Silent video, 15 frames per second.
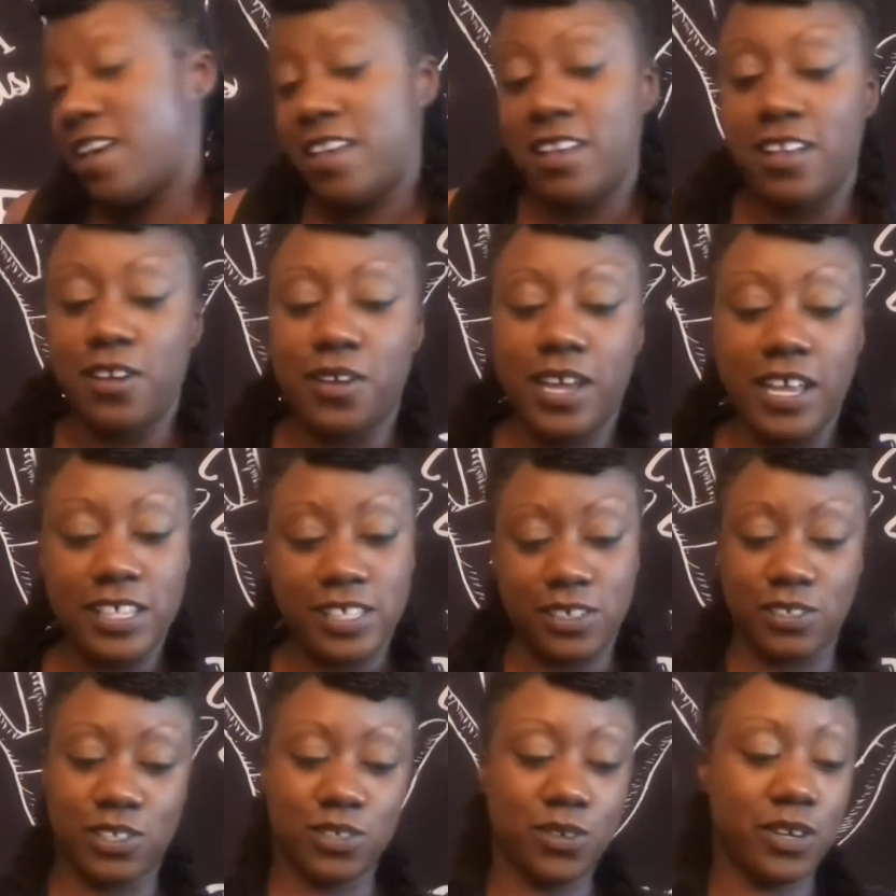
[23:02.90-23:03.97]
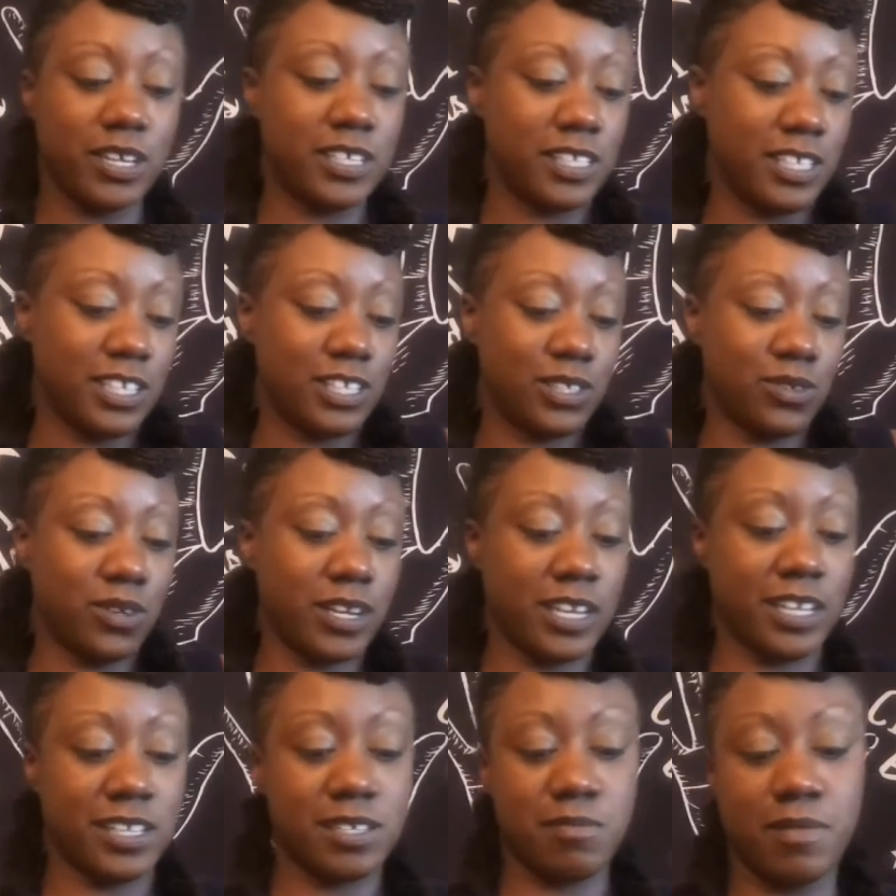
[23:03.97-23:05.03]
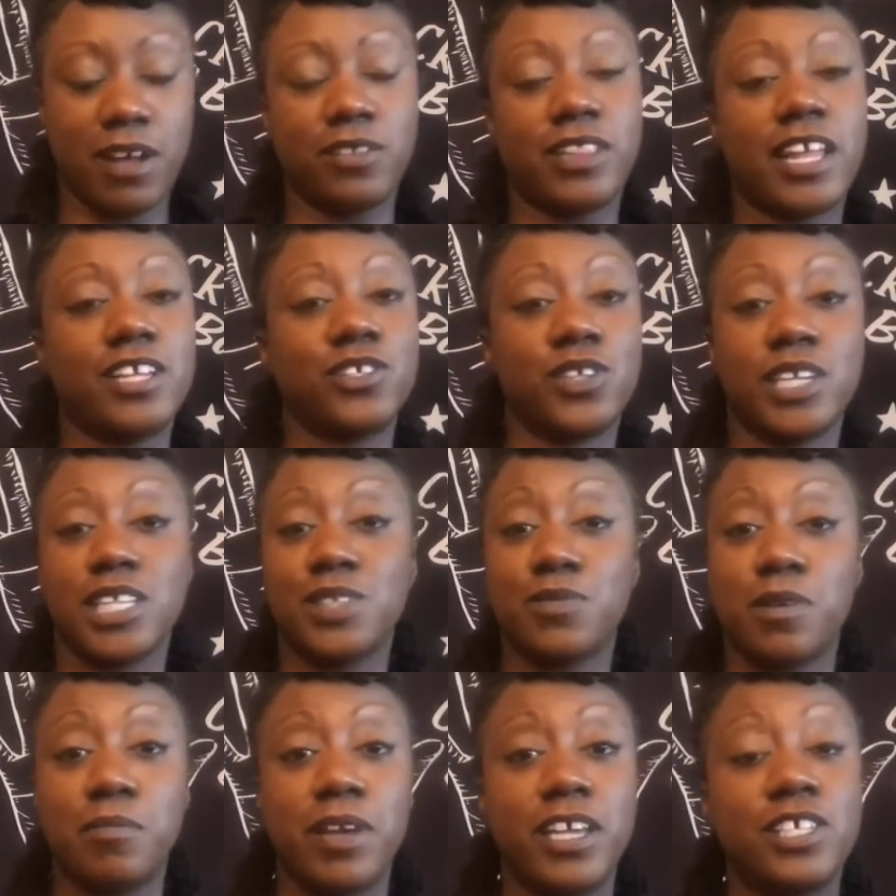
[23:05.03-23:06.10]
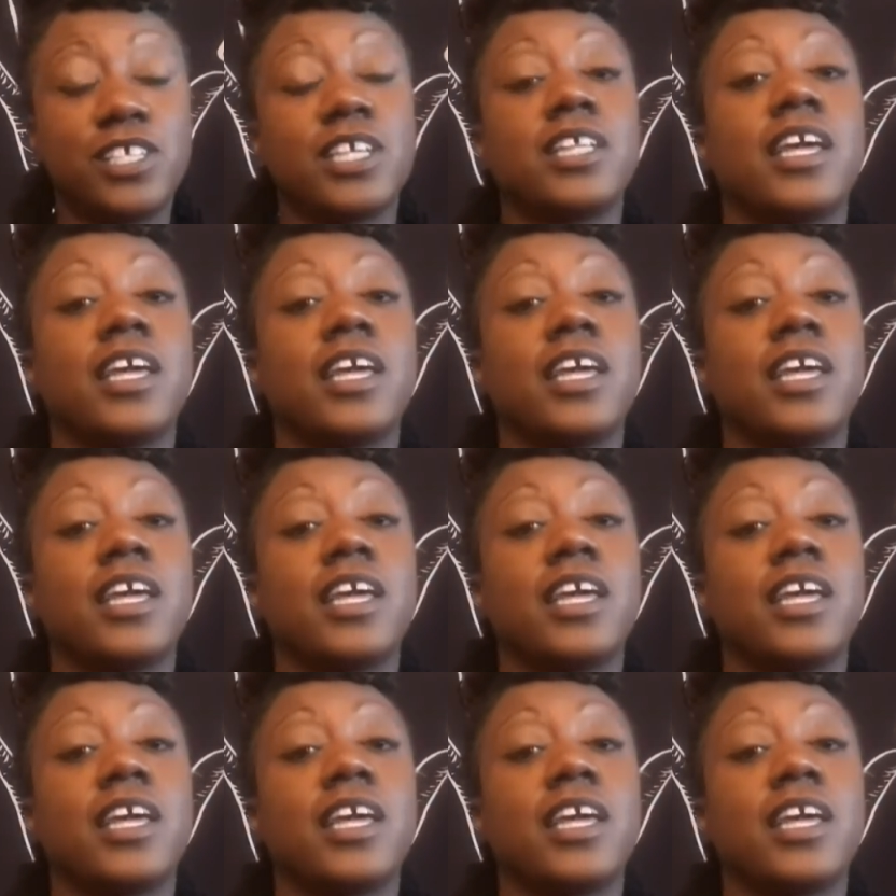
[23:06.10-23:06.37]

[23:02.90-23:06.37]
Okay, so Taurus, the stork is about that transformation.